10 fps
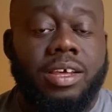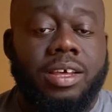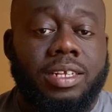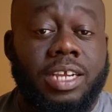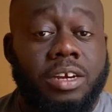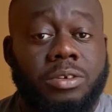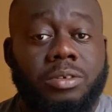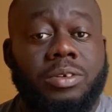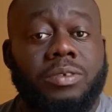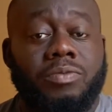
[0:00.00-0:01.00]
channel
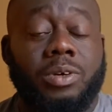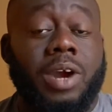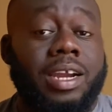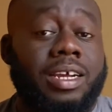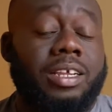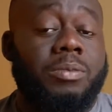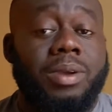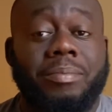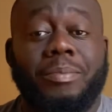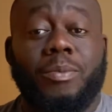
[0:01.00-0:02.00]
required a little
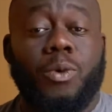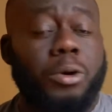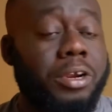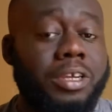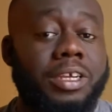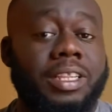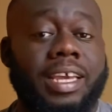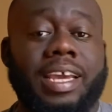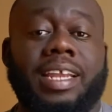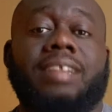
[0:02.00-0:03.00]
bit more
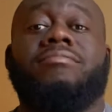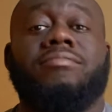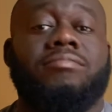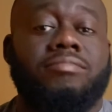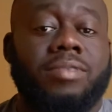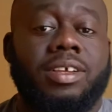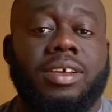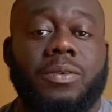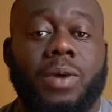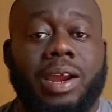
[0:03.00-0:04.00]
than
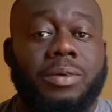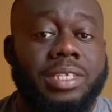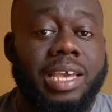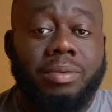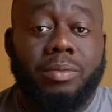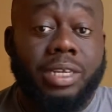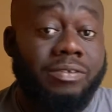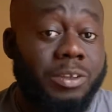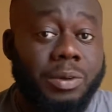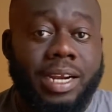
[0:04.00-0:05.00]
what I was capable of
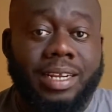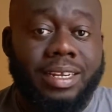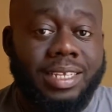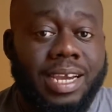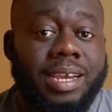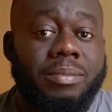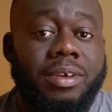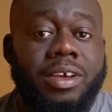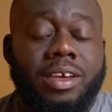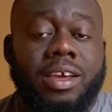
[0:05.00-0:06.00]
doing at the time,
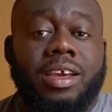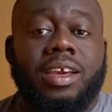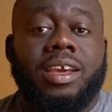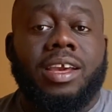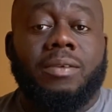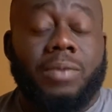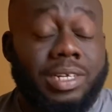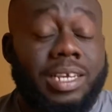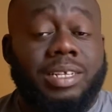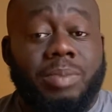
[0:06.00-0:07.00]
which
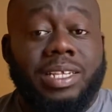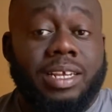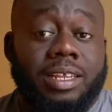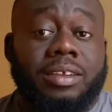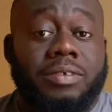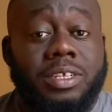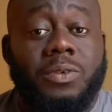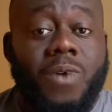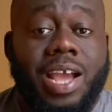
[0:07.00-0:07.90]
is basically the reason why I